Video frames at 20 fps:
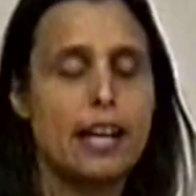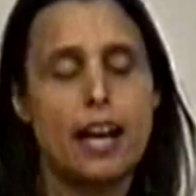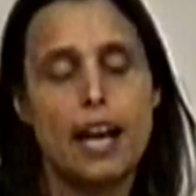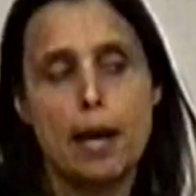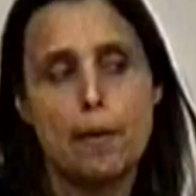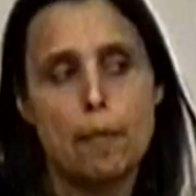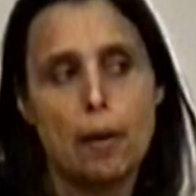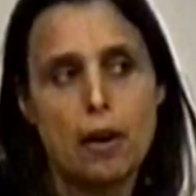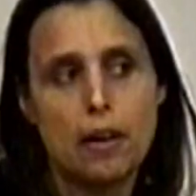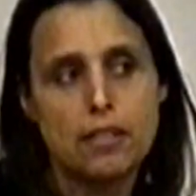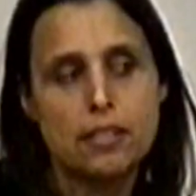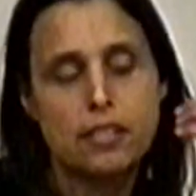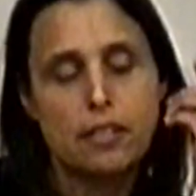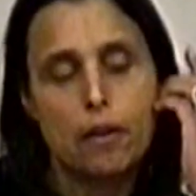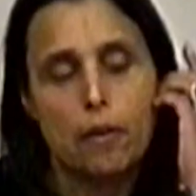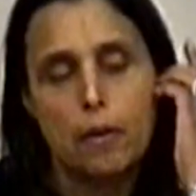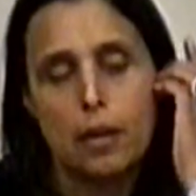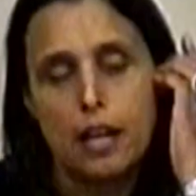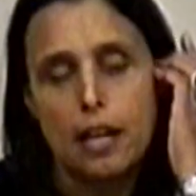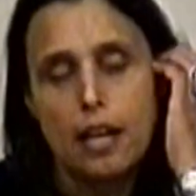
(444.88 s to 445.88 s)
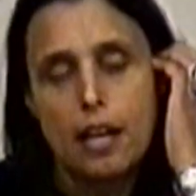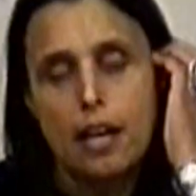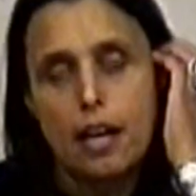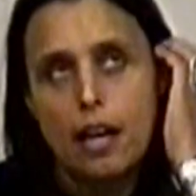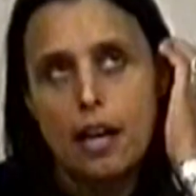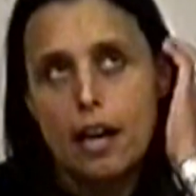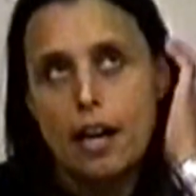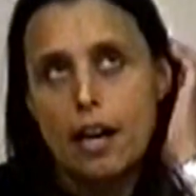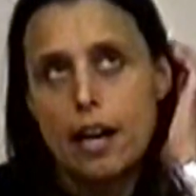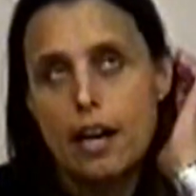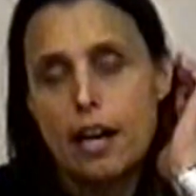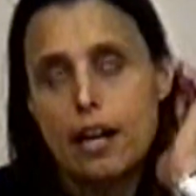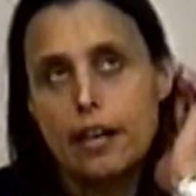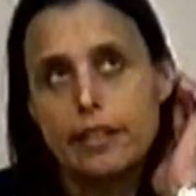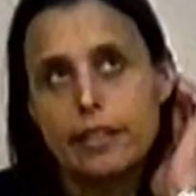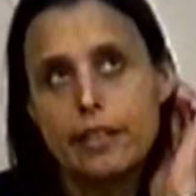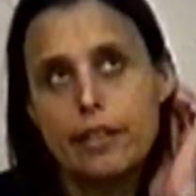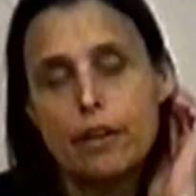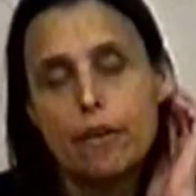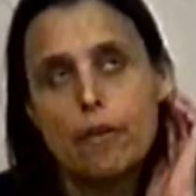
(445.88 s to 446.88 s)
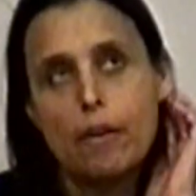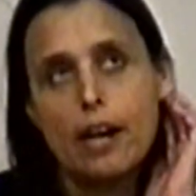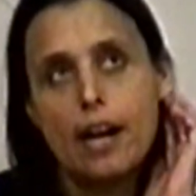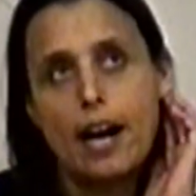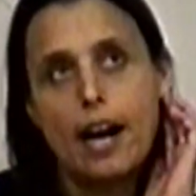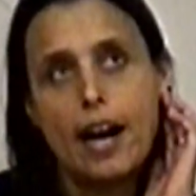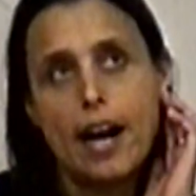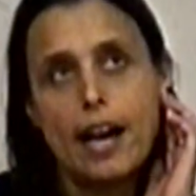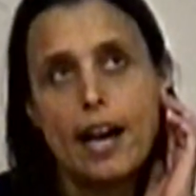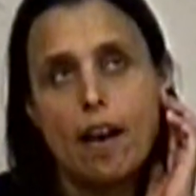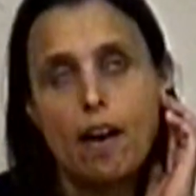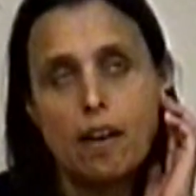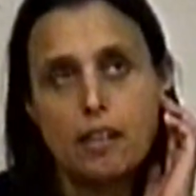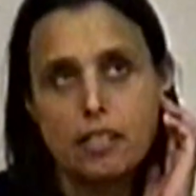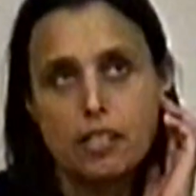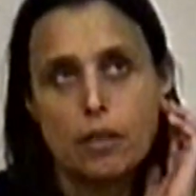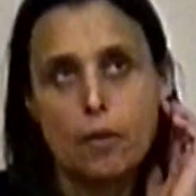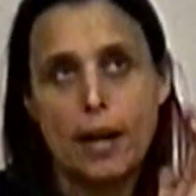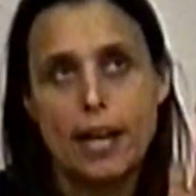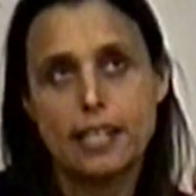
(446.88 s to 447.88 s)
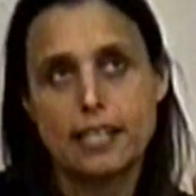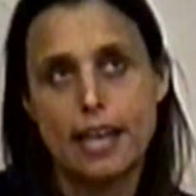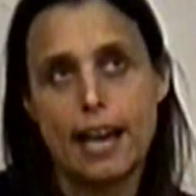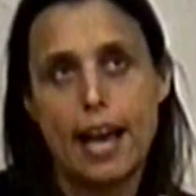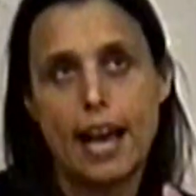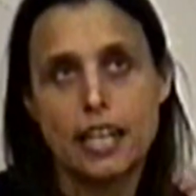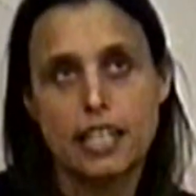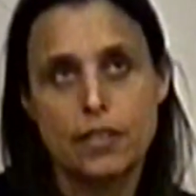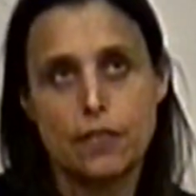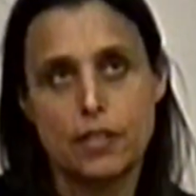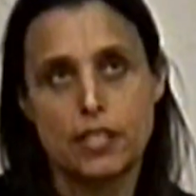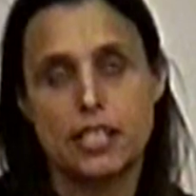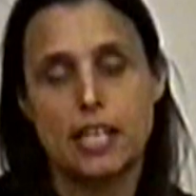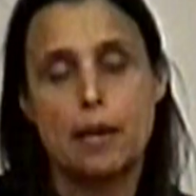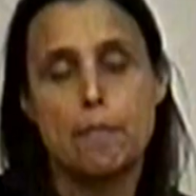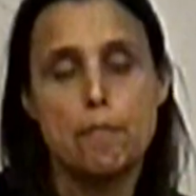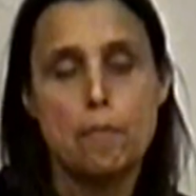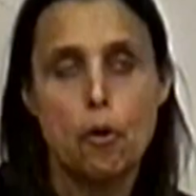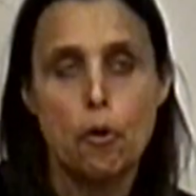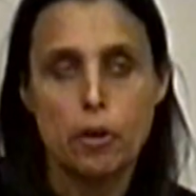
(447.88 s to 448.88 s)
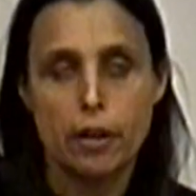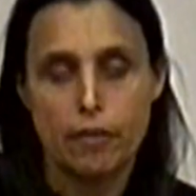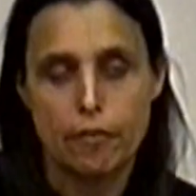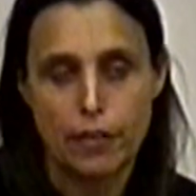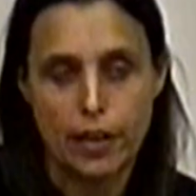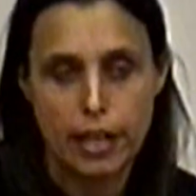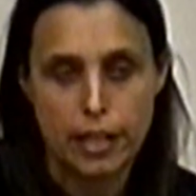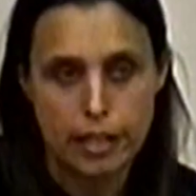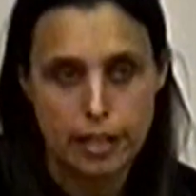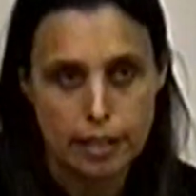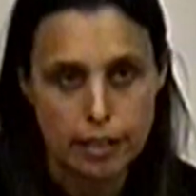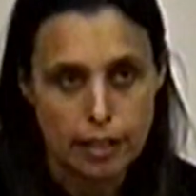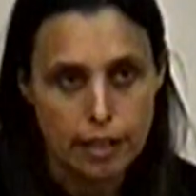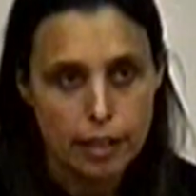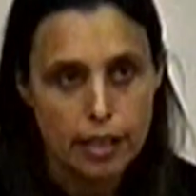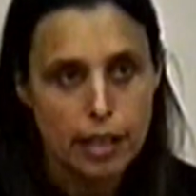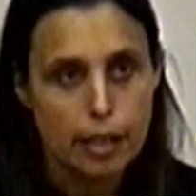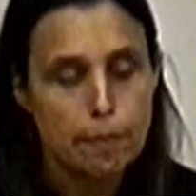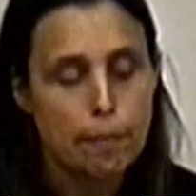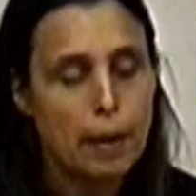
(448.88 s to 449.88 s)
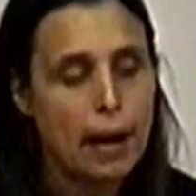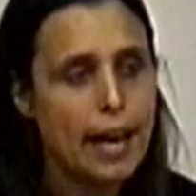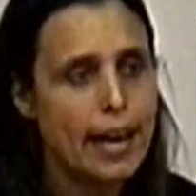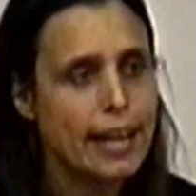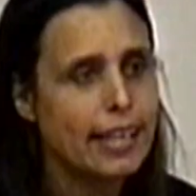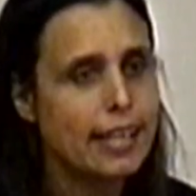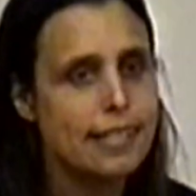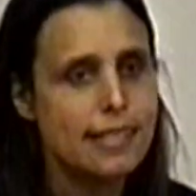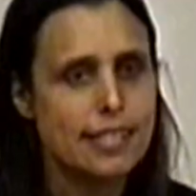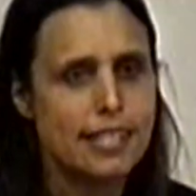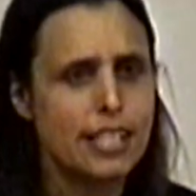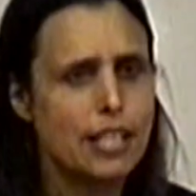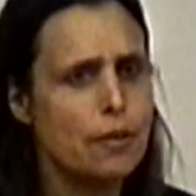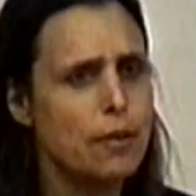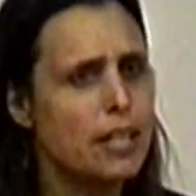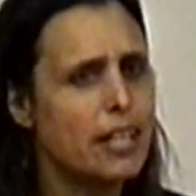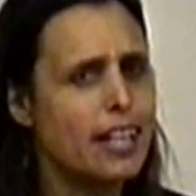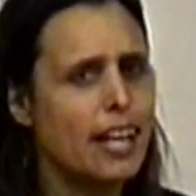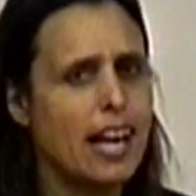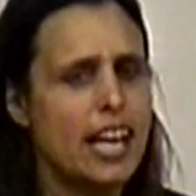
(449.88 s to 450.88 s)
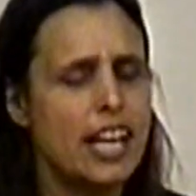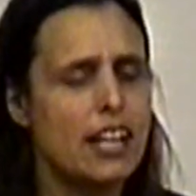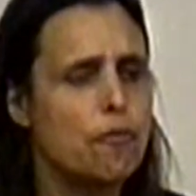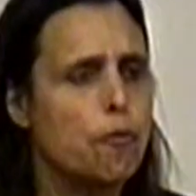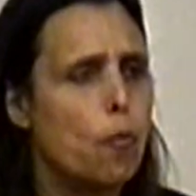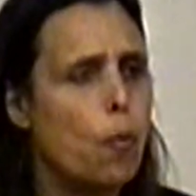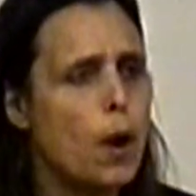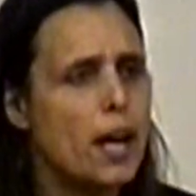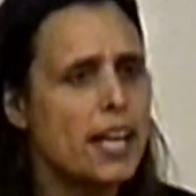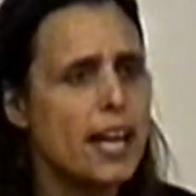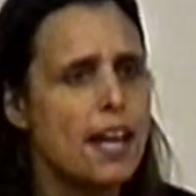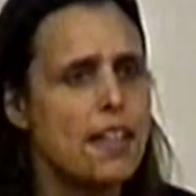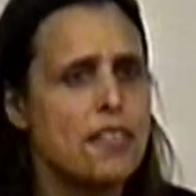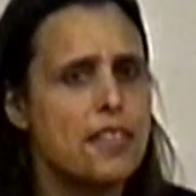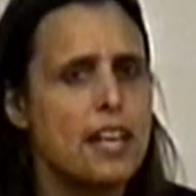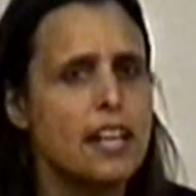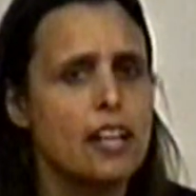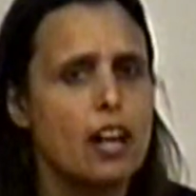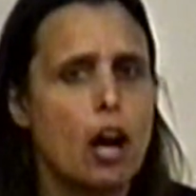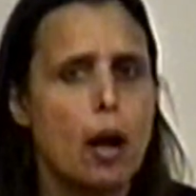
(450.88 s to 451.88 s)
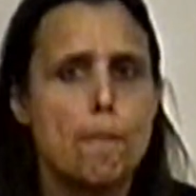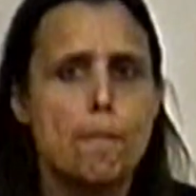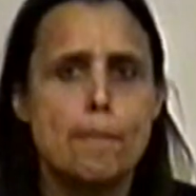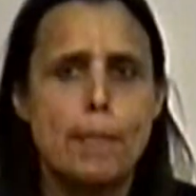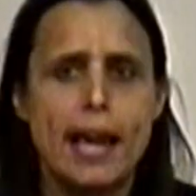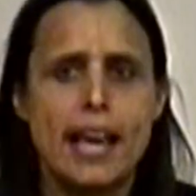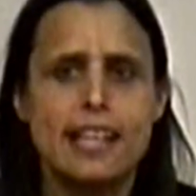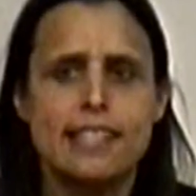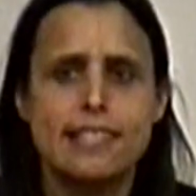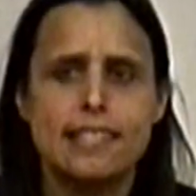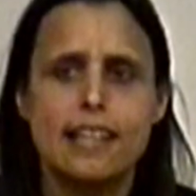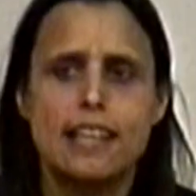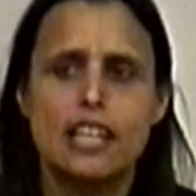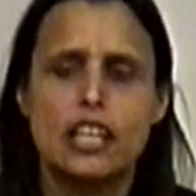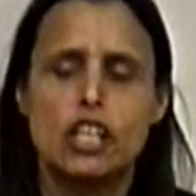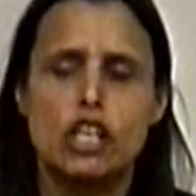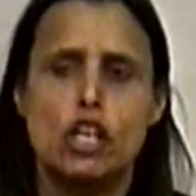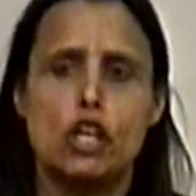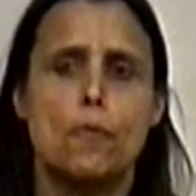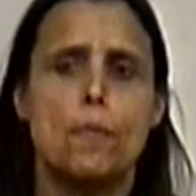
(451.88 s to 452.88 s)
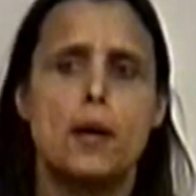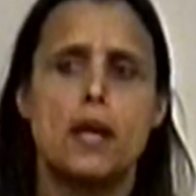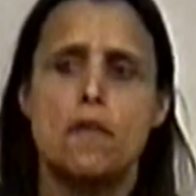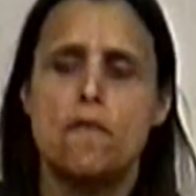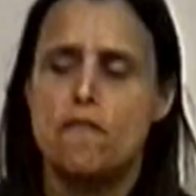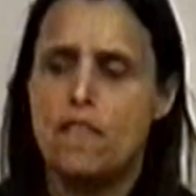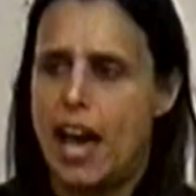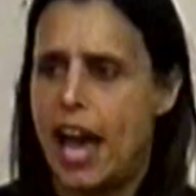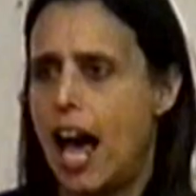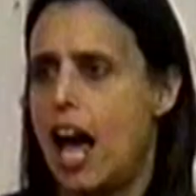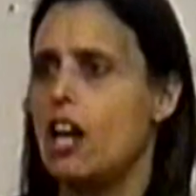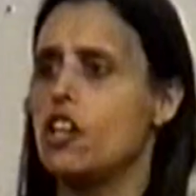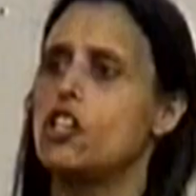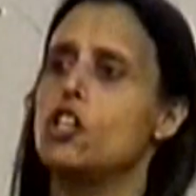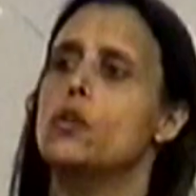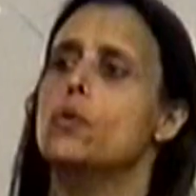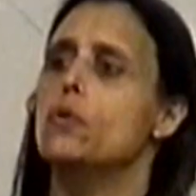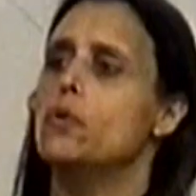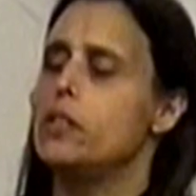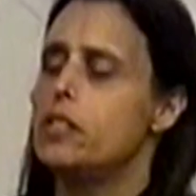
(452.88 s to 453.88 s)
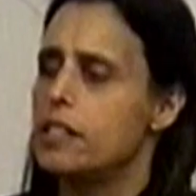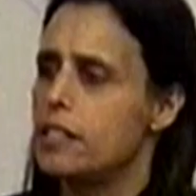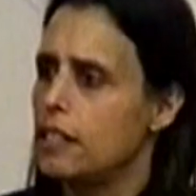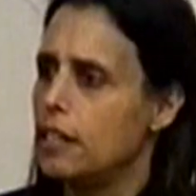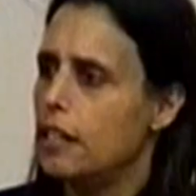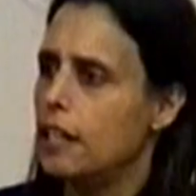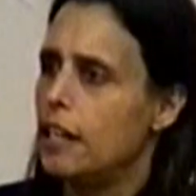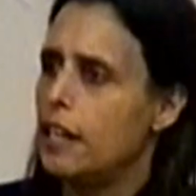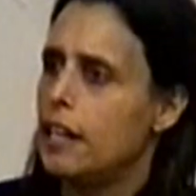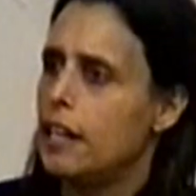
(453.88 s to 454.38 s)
that I'm also, you know, I also, as an activist, am motivated by considering kind of what I think are basic human values,